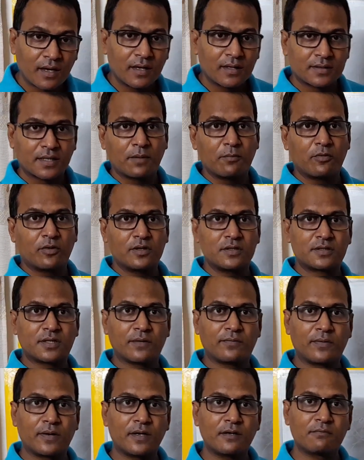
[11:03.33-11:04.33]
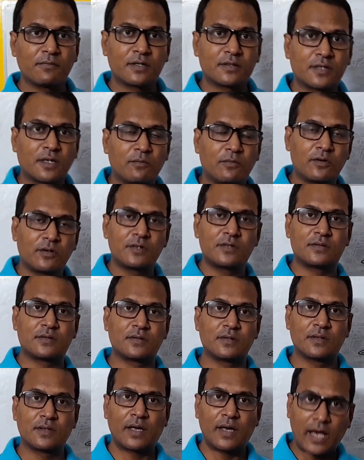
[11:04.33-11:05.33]
someone is suffering, but someone is
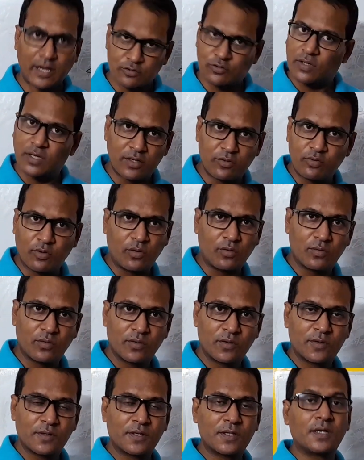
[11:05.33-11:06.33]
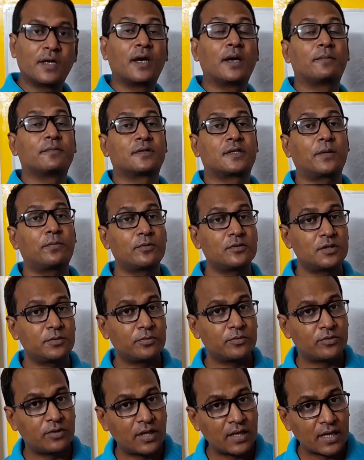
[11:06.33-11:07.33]
actually, suppose if
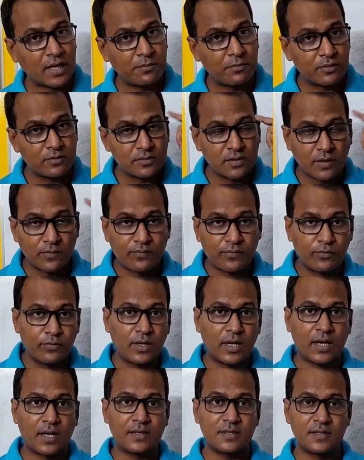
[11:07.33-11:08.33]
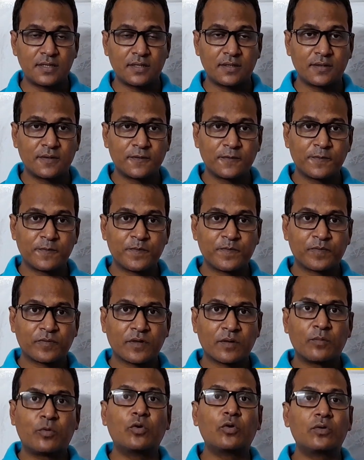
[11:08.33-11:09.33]
you think about the food allergy,
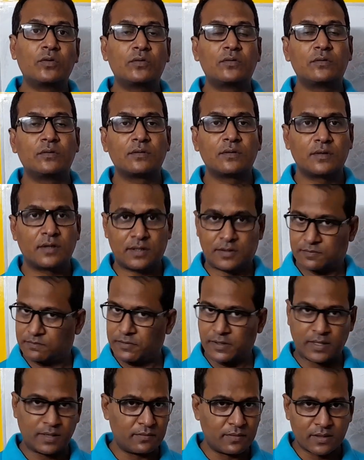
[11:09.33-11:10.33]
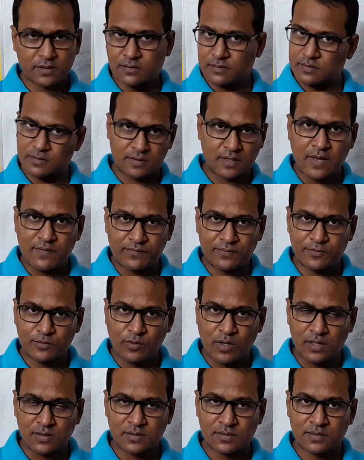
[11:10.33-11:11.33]
food is very much safe to
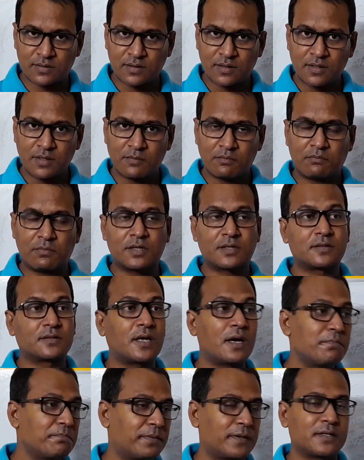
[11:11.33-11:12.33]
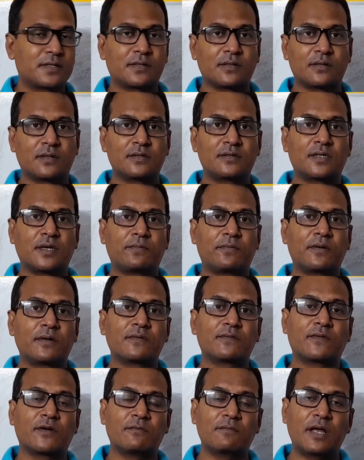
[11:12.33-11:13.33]
us, but some person is
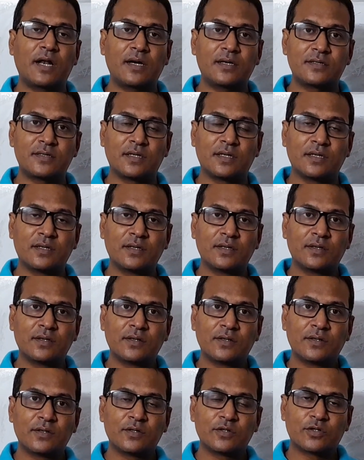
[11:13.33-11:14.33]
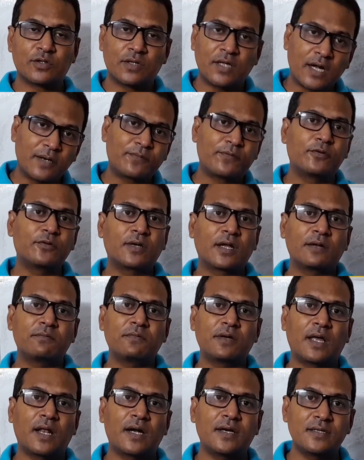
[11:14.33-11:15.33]
suffering from allergy. So that food can
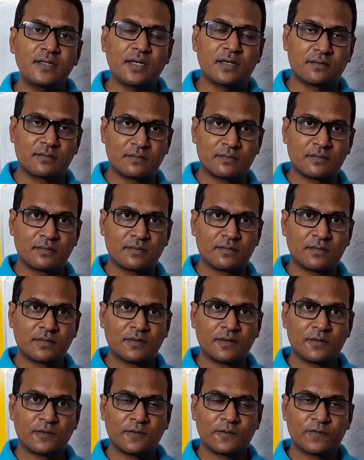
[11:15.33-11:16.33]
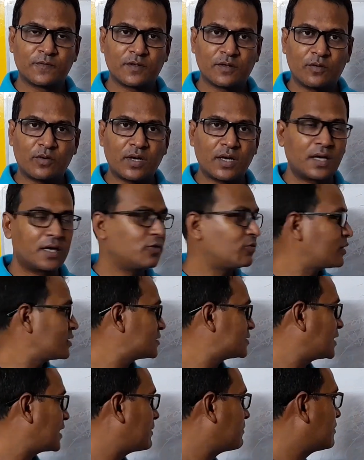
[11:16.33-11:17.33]
be allergen. Okay, you can
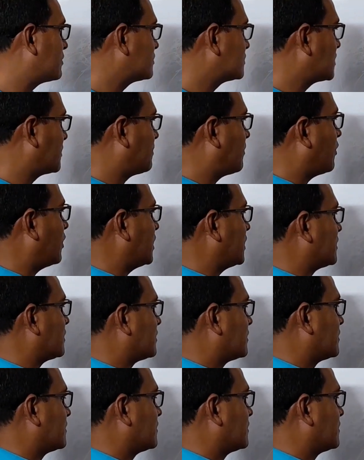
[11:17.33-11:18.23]
say about the pollen.